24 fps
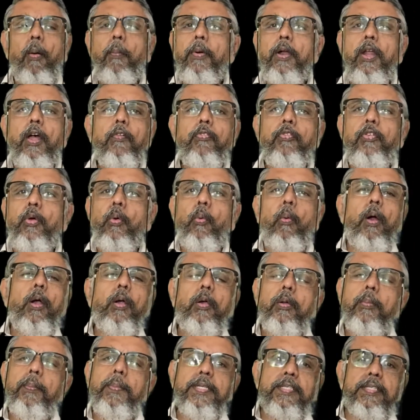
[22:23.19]
many of you want
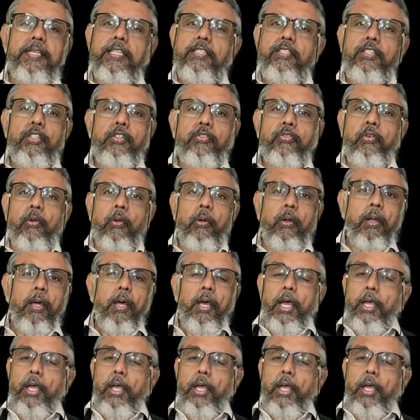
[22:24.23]
to be successful?